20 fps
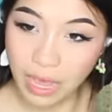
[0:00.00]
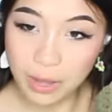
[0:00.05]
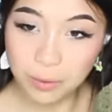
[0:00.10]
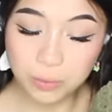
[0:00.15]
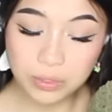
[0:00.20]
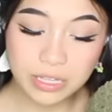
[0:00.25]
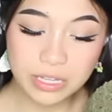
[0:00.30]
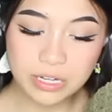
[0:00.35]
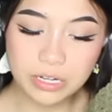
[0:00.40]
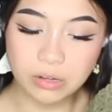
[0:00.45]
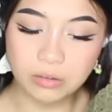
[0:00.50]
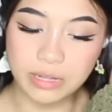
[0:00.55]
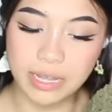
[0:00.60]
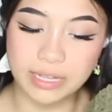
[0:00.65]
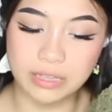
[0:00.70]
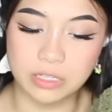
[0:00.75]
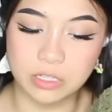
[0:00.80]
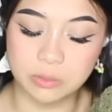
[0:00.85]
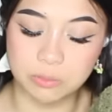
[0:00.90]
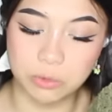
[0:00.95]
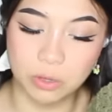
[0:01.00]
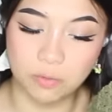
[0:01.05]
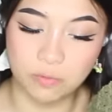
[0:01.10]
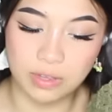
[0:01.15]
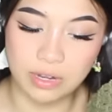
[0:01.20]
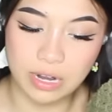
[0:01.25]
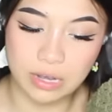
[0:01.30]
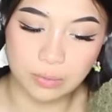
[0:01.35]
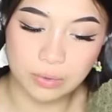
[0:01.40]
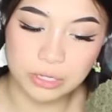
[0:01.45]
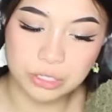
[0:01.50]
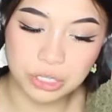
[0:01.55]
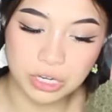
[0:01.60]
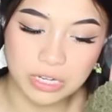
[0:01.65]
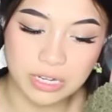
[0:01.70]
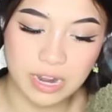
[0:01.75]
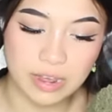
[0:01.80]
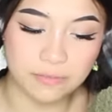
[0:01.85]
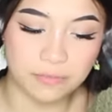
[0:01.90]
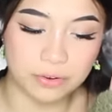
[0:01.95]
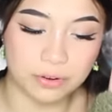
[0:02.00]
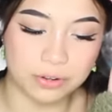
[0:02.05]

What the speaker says: I really don't like this movie, and I wish I never